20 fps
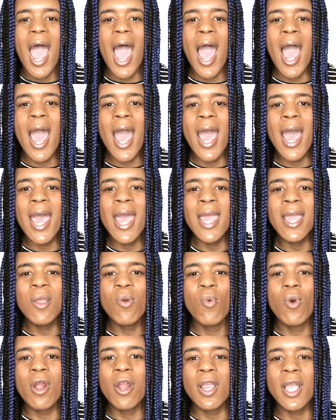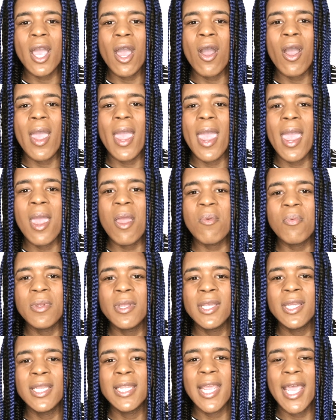I work out
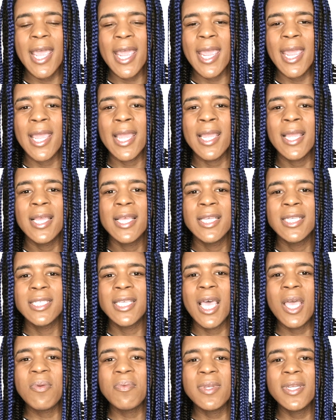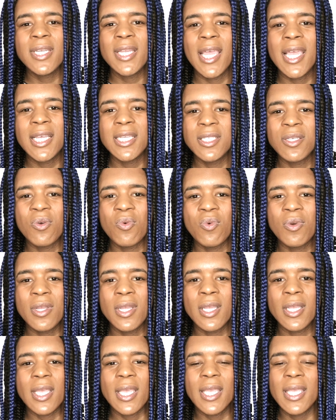every day, seven days a
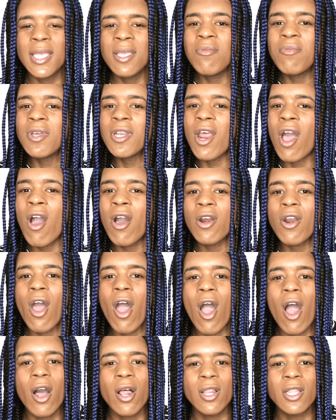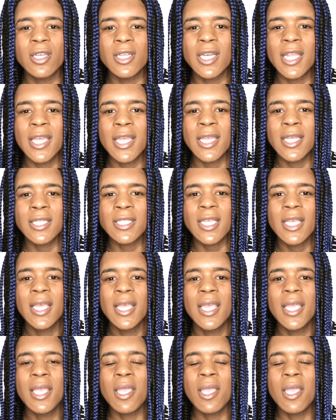week, even on holidays.